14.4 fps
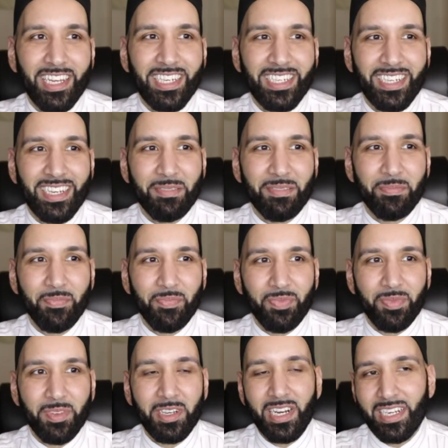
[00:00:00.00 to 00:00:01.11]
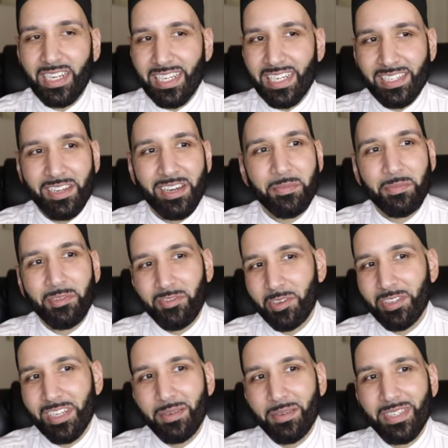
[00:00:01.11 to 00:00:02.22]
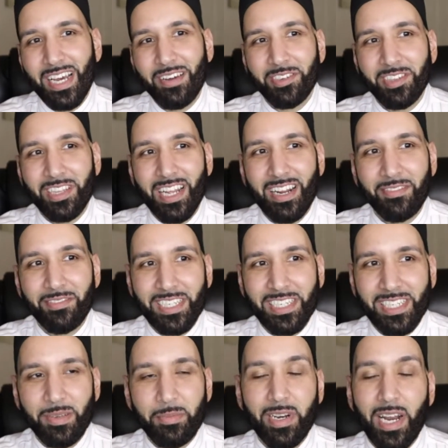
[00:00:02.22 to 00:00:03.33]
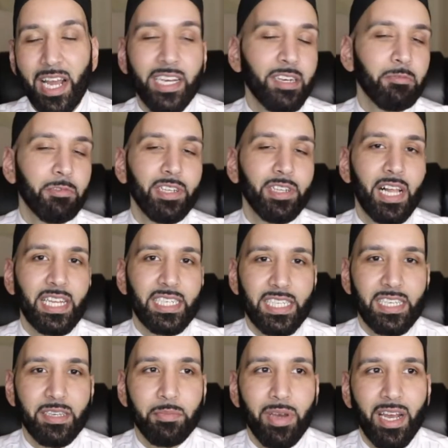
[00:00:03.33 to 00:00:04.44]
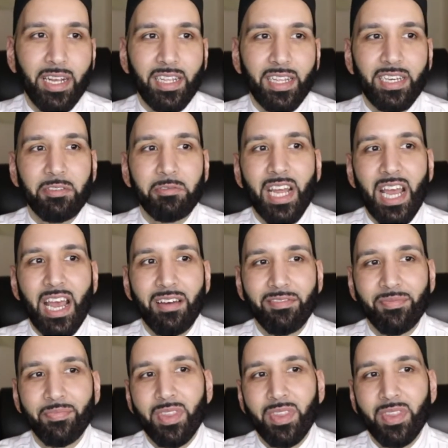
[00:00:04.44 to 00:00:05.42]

And I saw him a few times after that, obviously, but I didn't realize the impact that he would have,